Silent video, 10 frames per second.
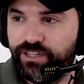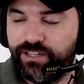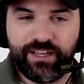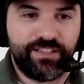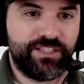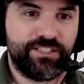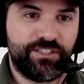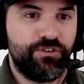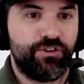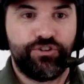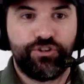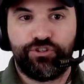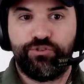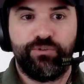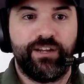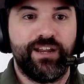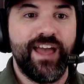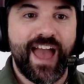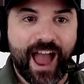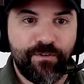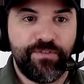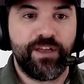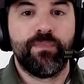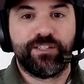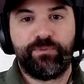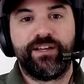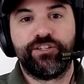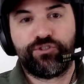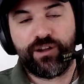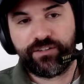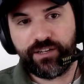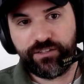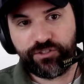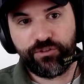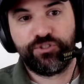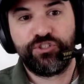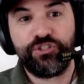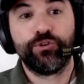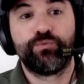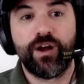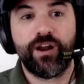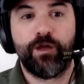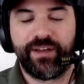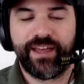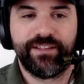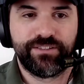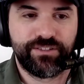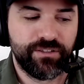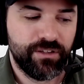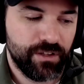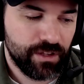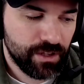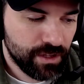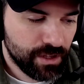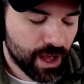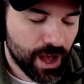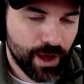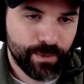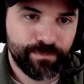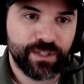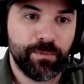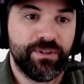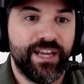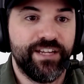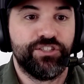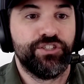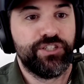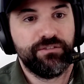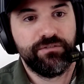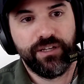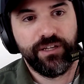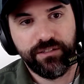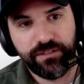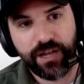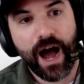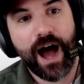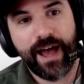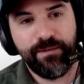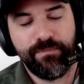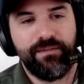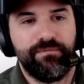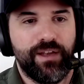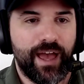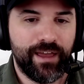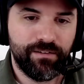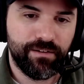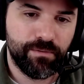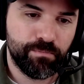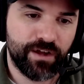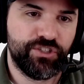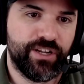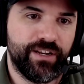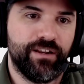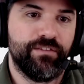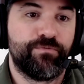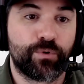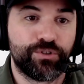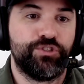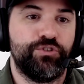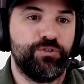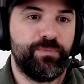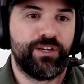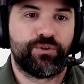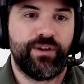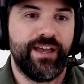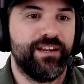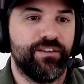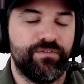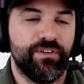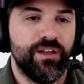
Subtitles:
exists and you can just shoot it. Everything must be constructed. So you still run up against limitations in time and budget, and it forces you to be creative